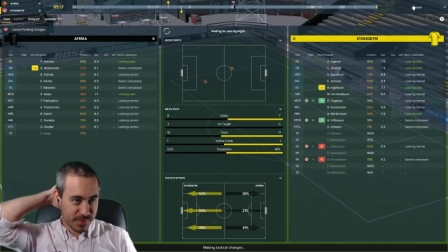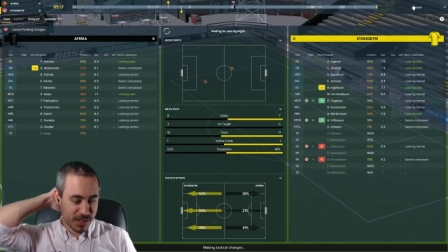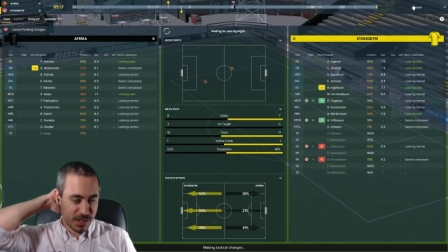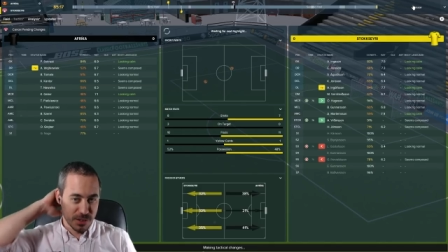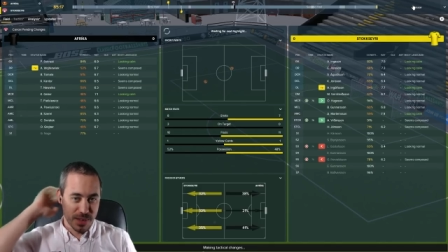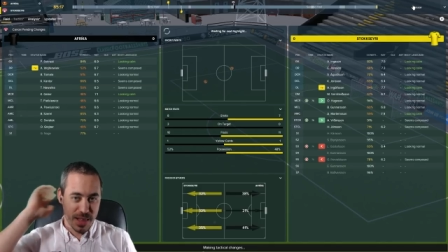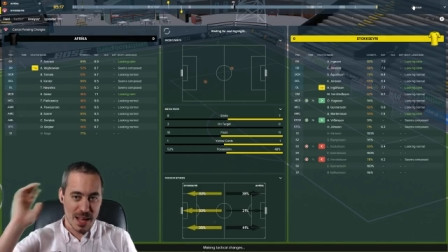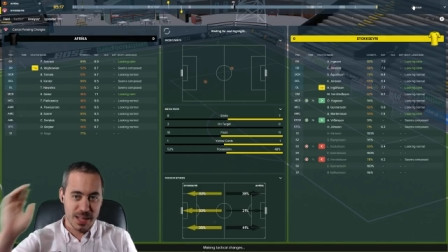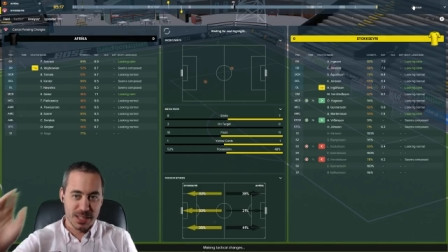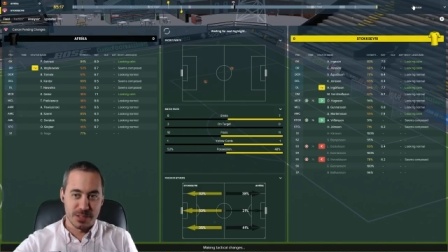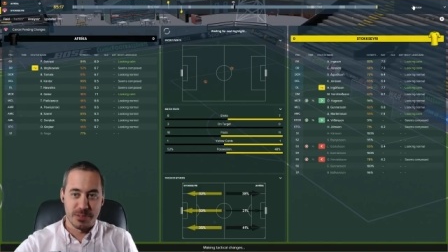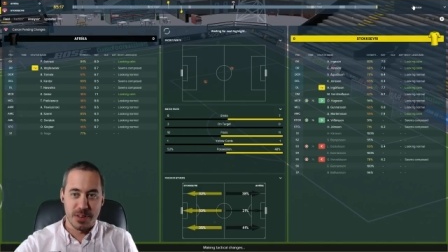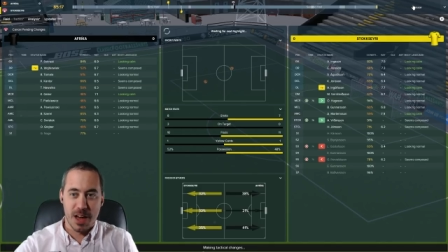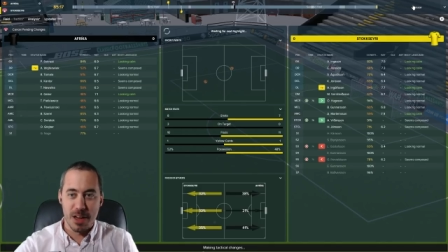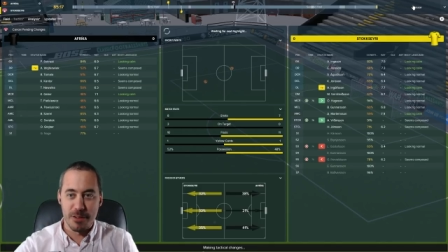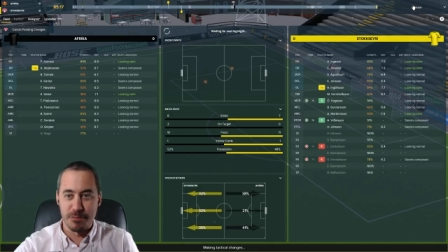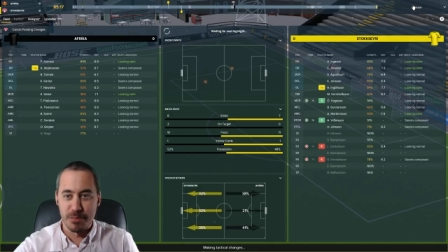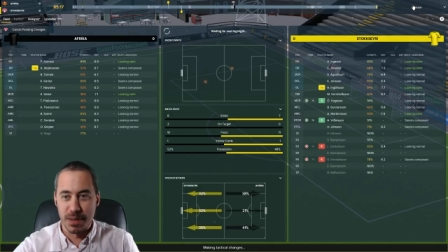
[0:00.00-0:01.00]
Last
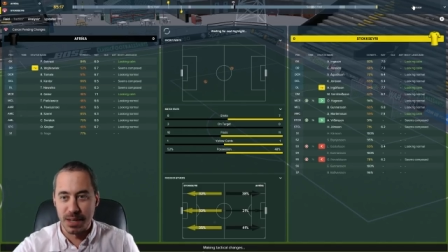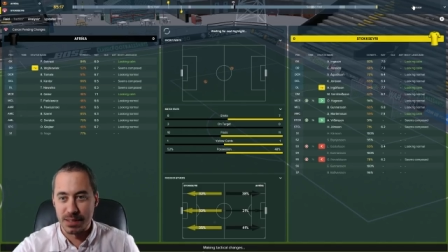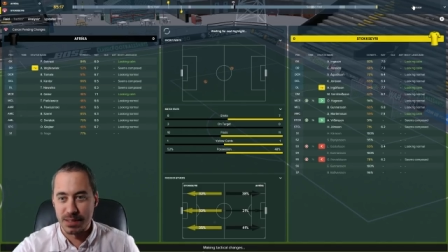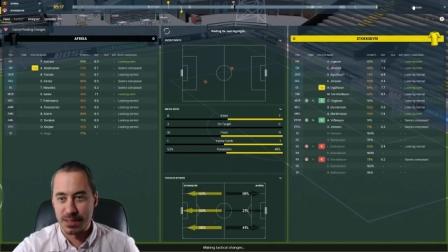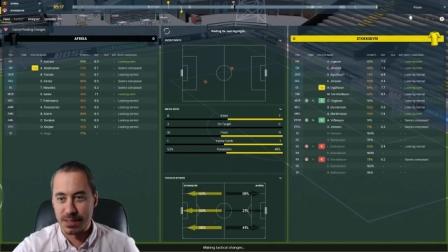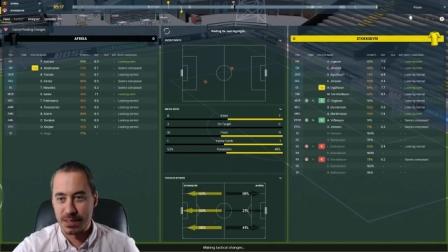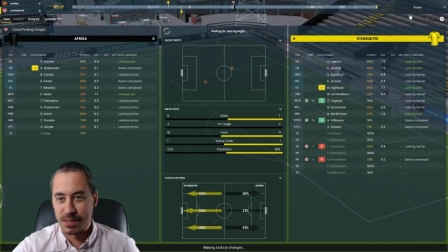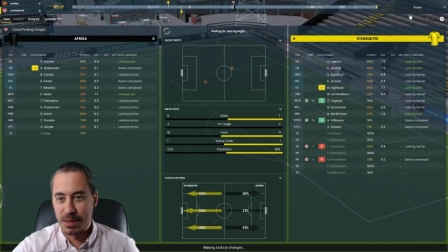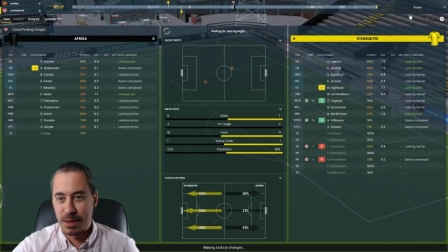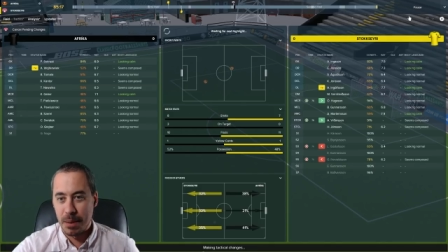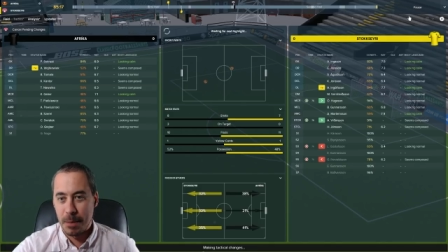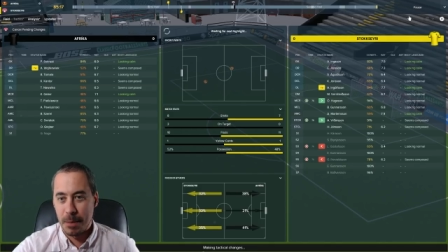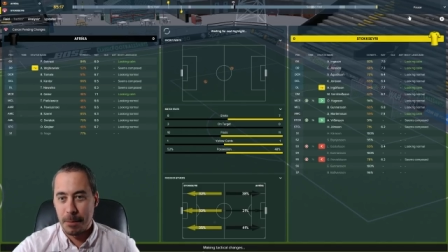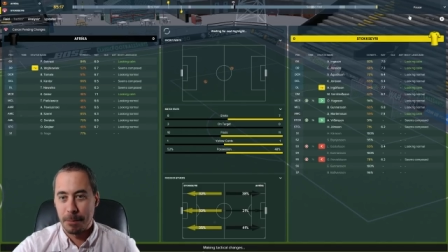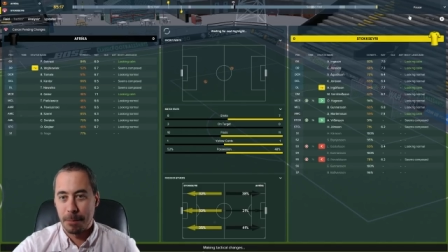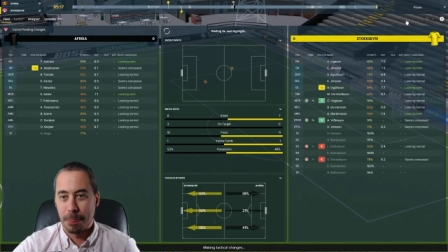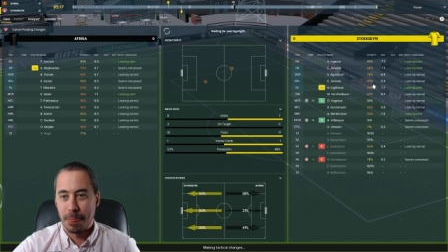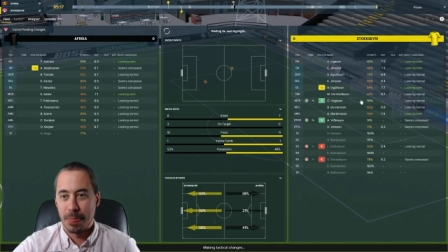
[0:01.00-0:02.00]
five minutes.
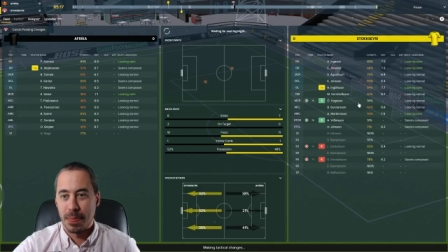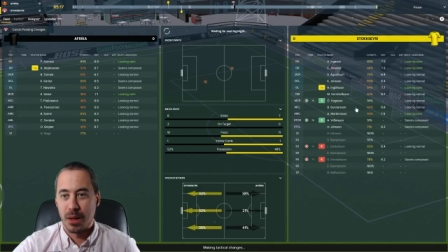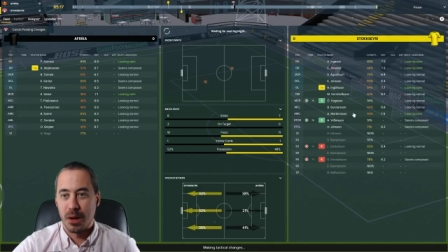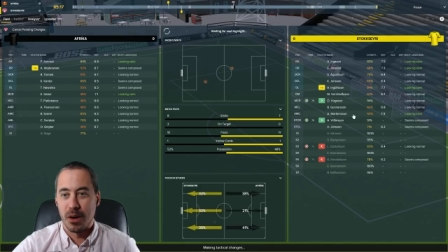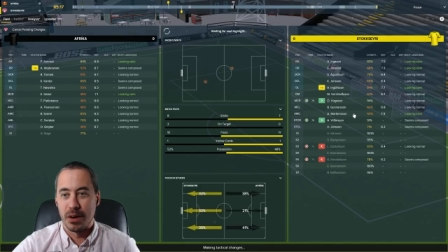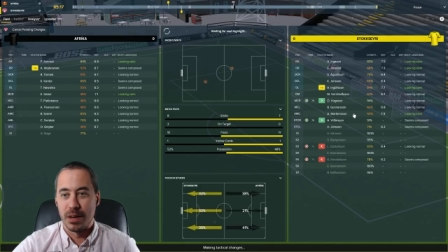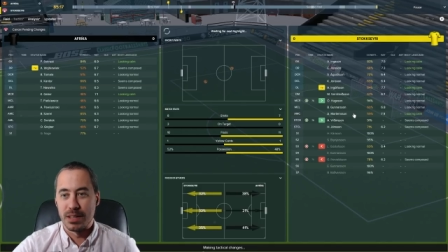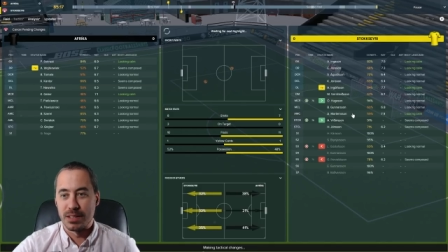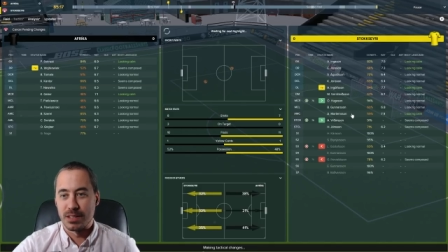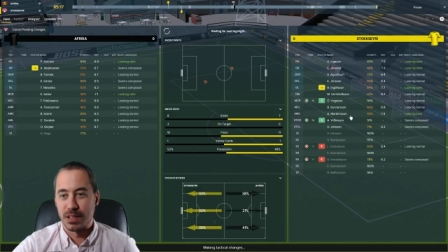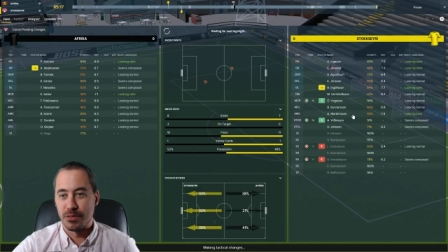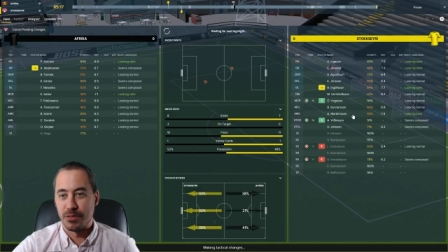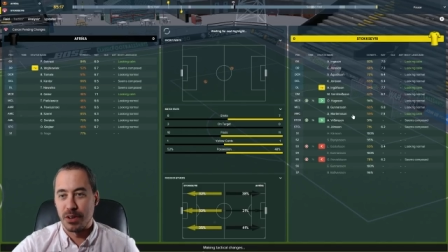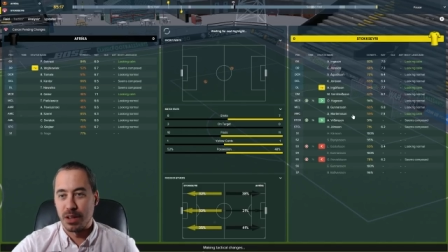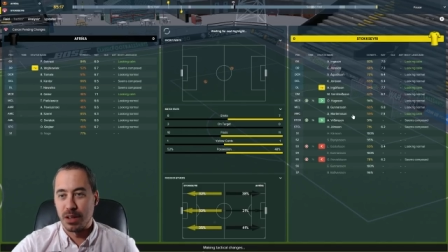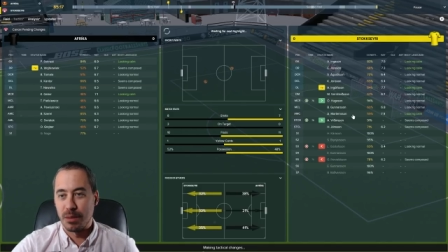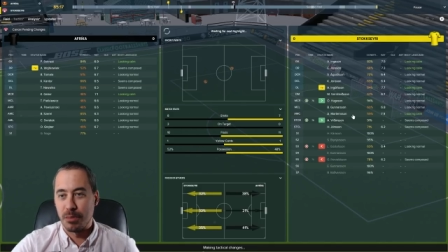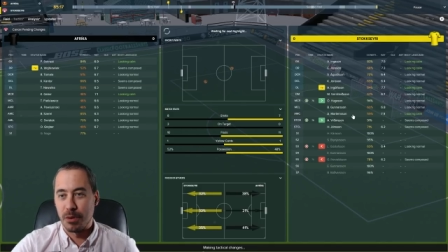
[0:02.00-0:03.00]
Oh, he's going to
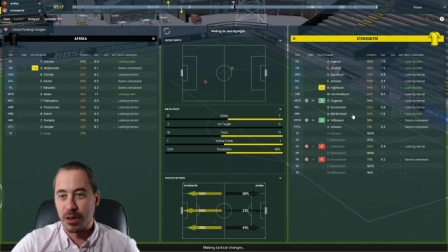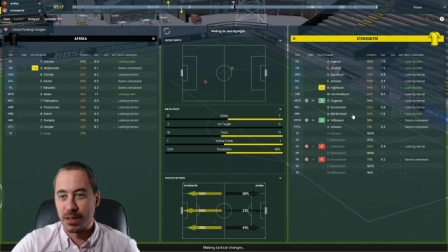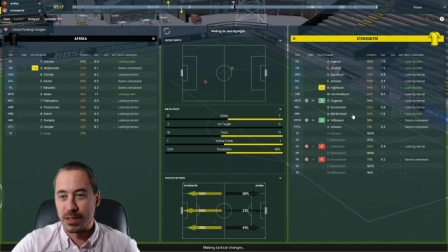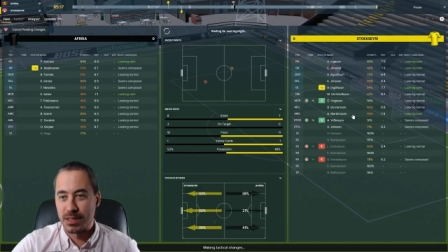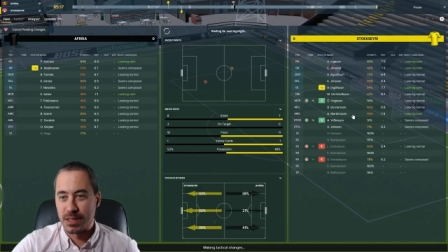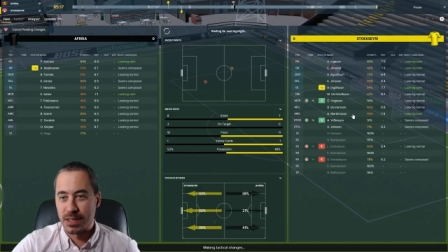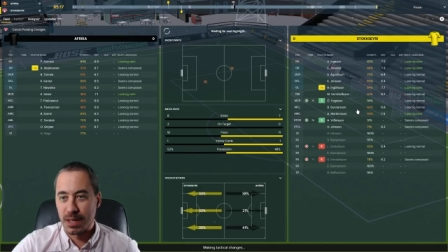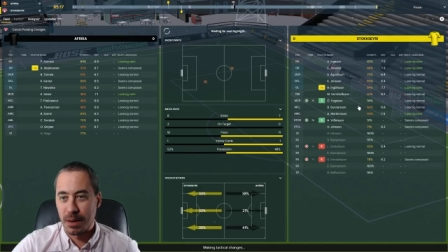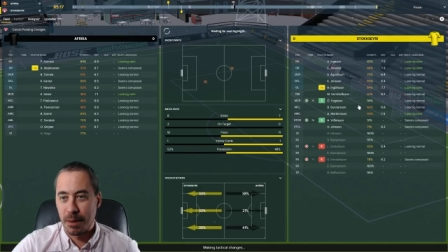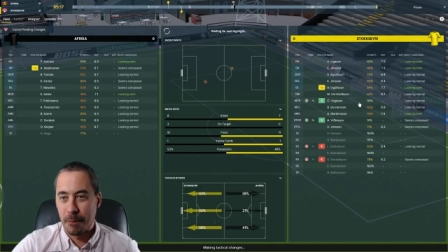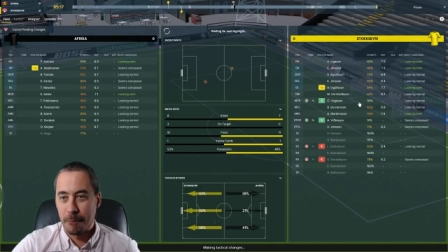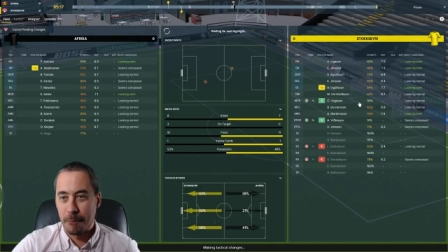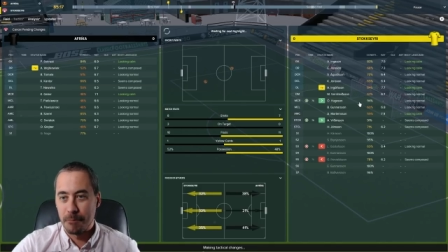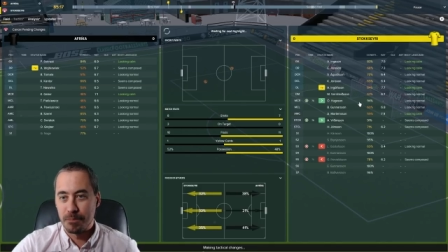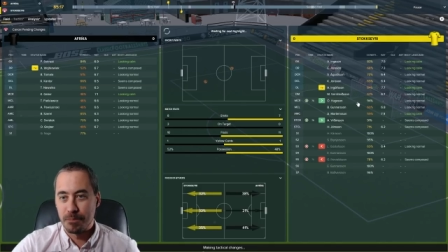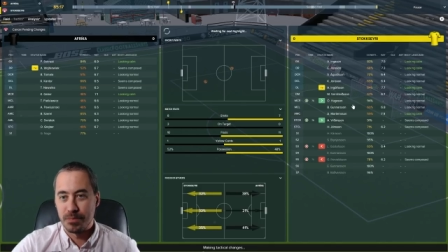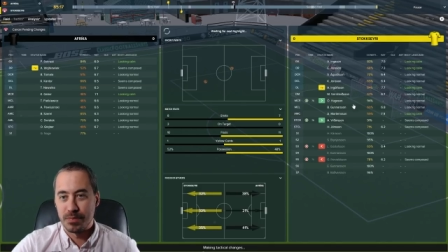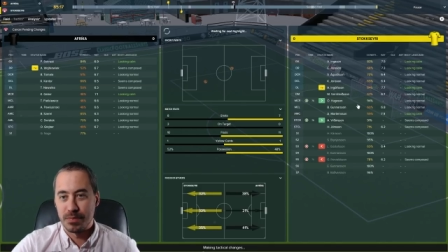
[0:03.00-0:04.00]
fall apart, isn't he?
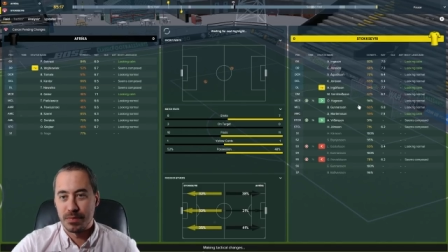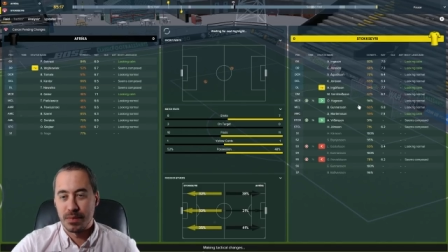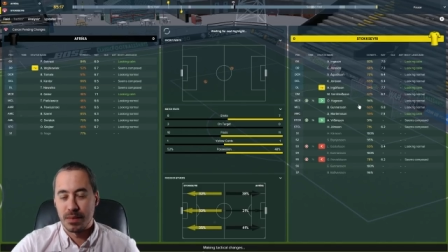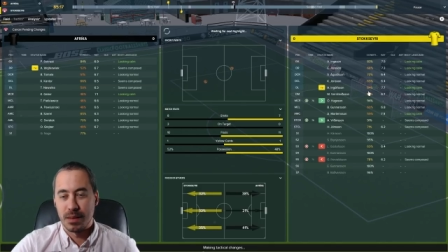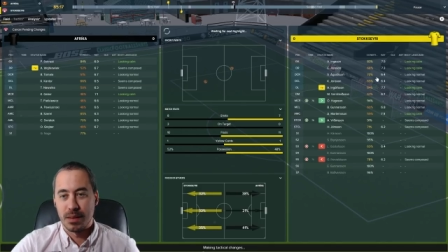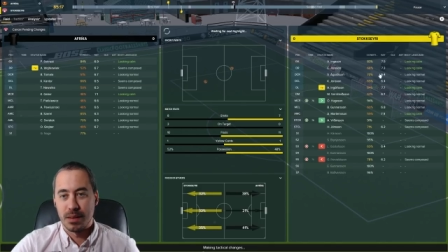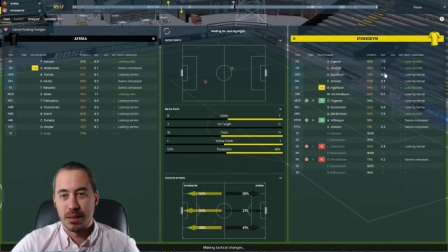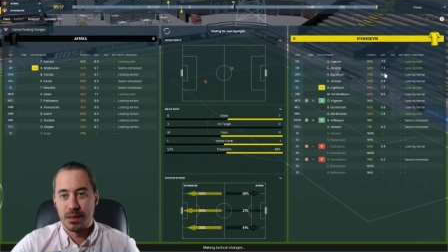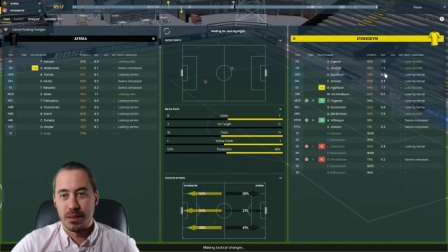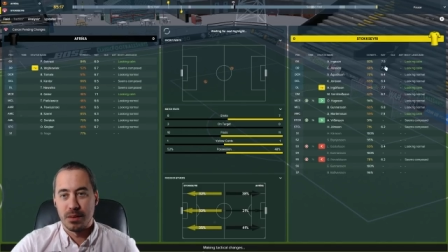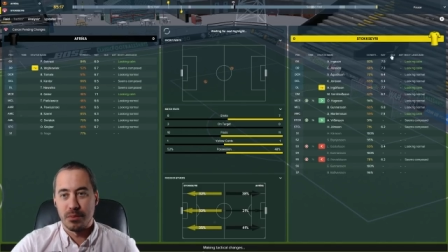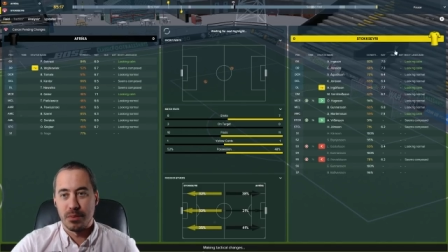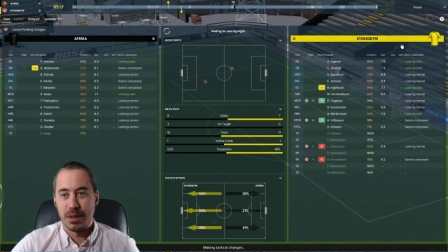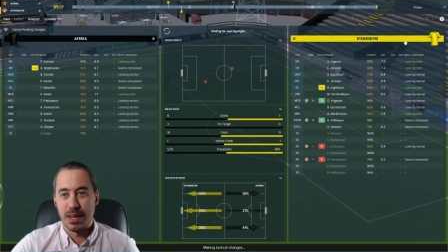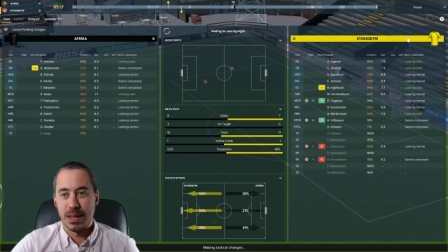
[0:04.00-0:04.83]
We